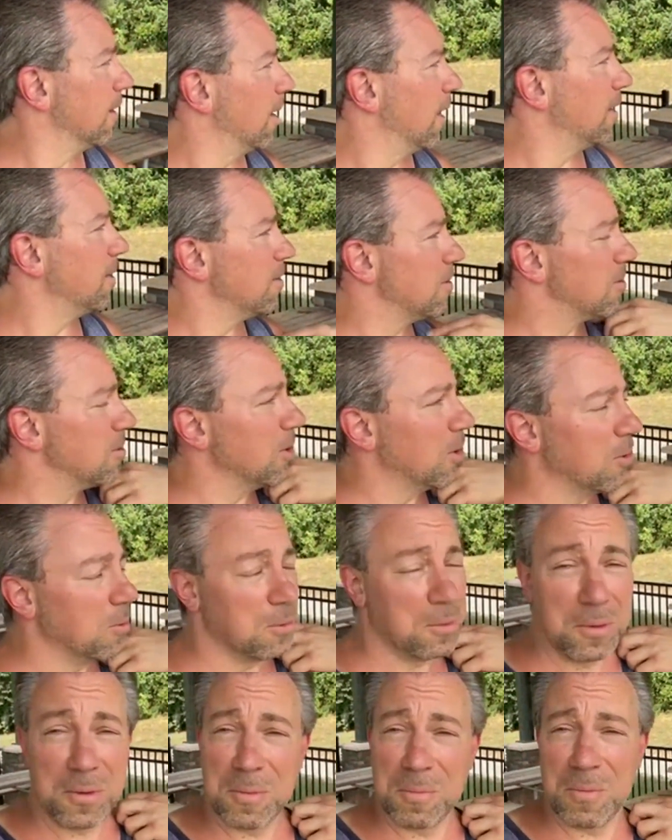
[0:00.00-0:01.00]
I just
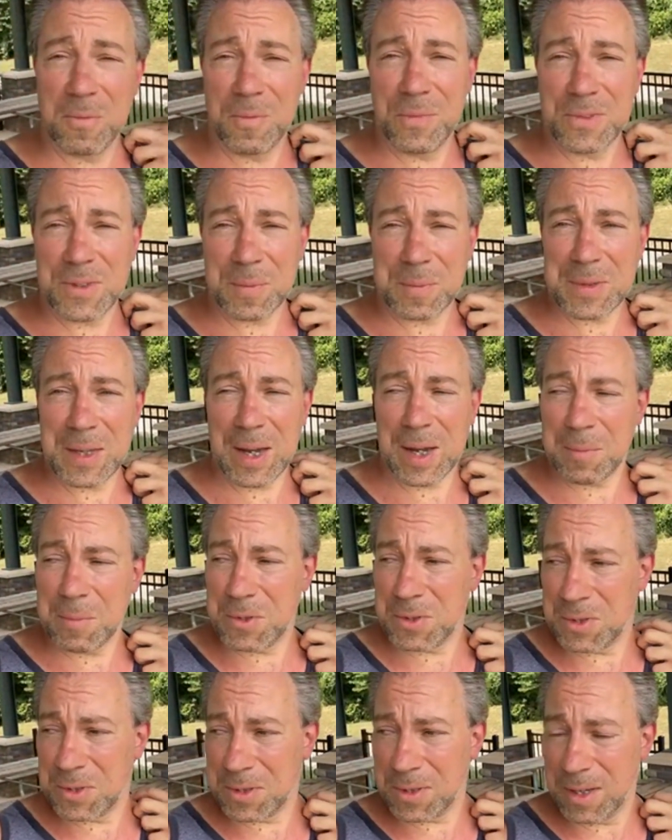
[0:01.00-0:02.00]
know
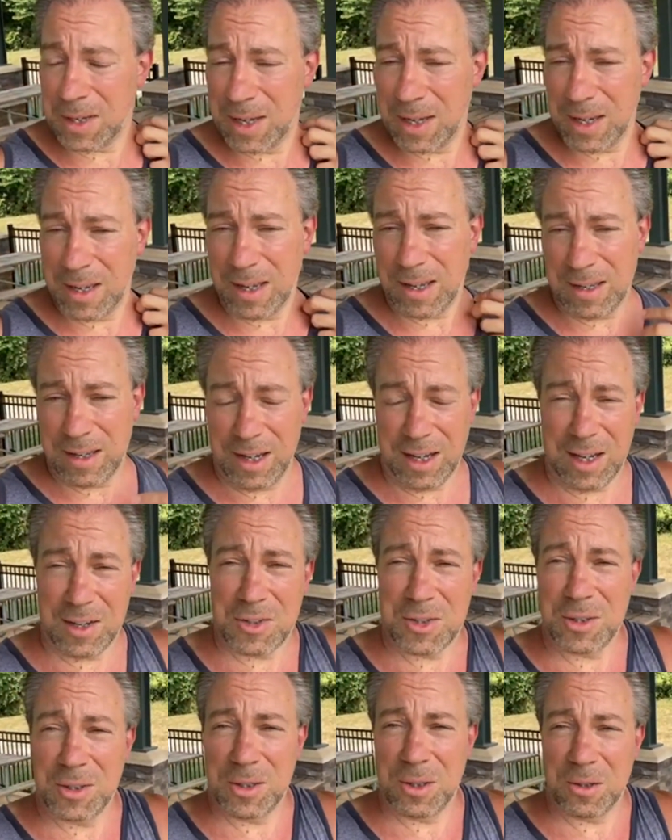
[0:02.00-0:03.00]
sometimes it
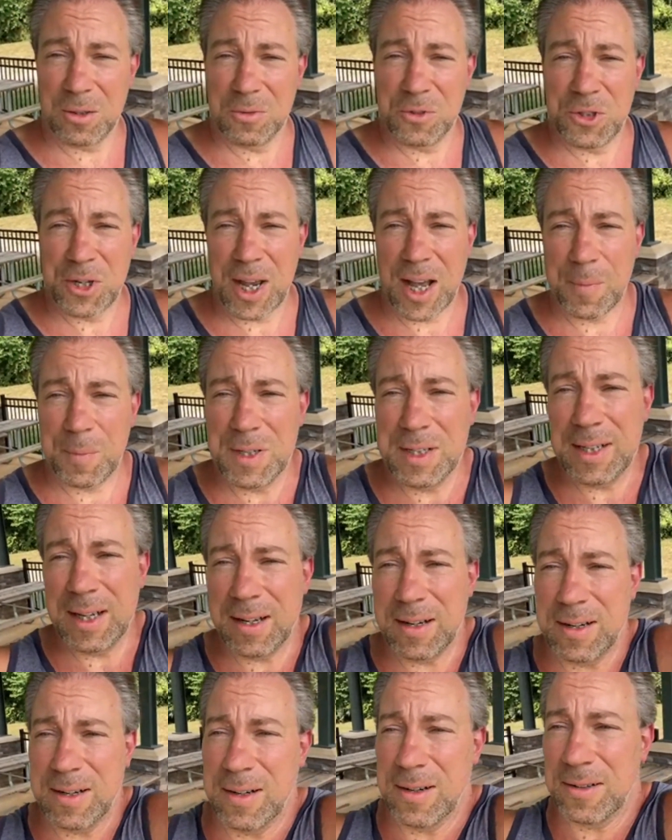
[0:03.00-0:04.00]
gets a little choppy
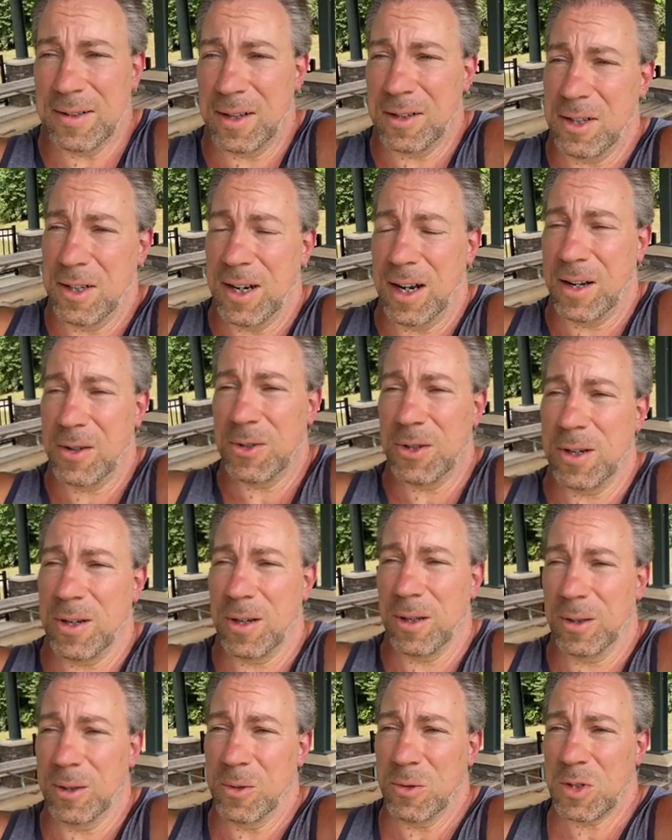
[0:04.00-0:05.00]
down there, and then you guys are
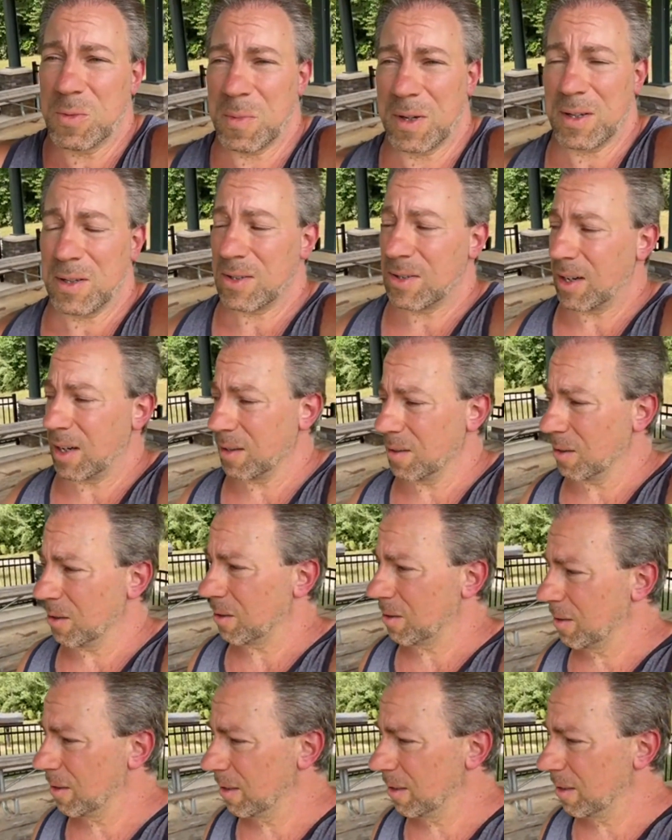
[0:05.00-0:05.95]
gonna lose my signal.